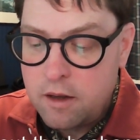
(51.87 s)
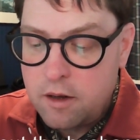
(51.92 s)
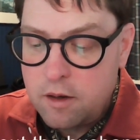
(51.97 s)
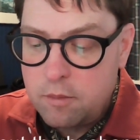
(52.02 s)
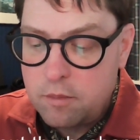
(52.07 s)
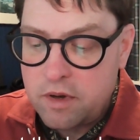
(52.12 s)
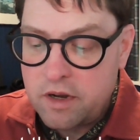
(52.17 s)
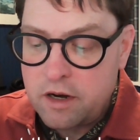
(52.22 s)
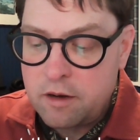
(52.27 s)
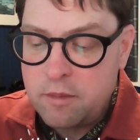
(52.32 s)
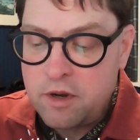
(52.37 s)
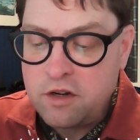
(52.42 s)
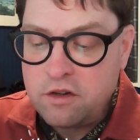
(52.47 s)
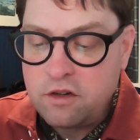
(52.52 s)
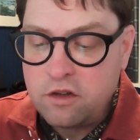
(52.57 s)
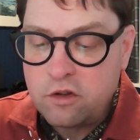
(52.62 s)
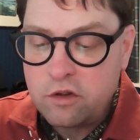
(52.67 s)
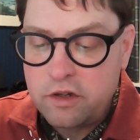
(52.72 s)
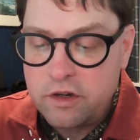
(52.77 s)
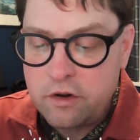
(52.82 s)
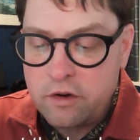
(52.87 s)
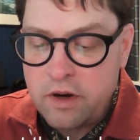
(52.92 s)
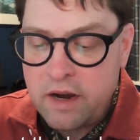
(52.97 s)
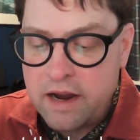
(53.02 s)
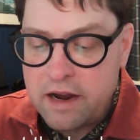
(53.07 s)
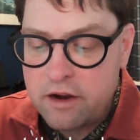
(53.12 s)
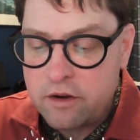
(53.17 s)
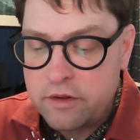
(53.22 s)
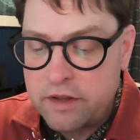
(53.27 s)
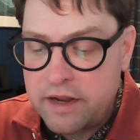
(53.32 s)
But I'm unclear
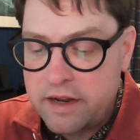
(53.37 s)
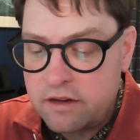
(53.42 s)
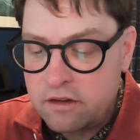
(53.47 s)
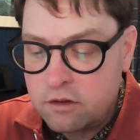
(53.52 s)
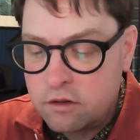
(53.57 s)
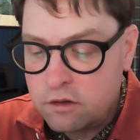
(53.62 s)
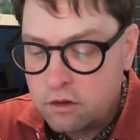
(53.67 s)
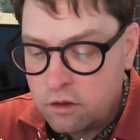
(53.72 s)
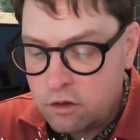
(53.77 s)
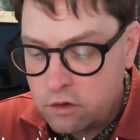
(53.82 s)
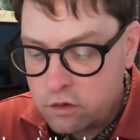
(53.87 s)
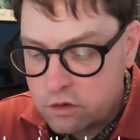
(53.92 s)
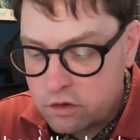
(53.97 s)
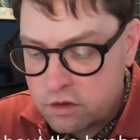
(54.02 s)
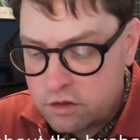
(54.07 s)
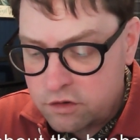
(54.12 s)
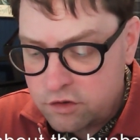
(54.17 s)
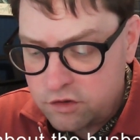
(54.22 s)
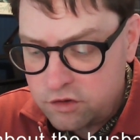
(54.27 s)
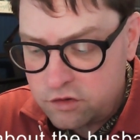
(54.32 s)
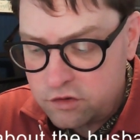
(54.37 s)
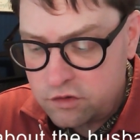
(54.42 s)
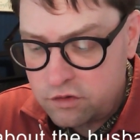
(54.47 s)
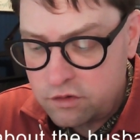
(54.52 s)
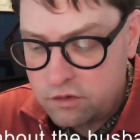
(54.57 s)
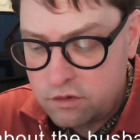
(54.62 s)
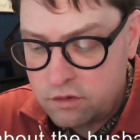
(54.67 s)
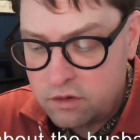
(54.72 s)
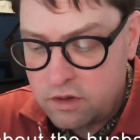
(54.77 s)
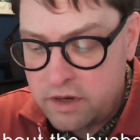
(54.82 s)
how that looks
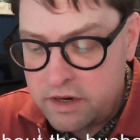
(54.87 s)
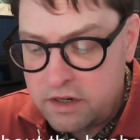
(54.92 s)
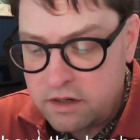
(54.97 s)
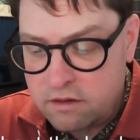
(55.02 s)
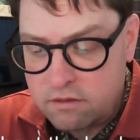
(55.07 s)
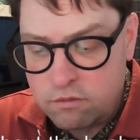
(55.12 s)
like.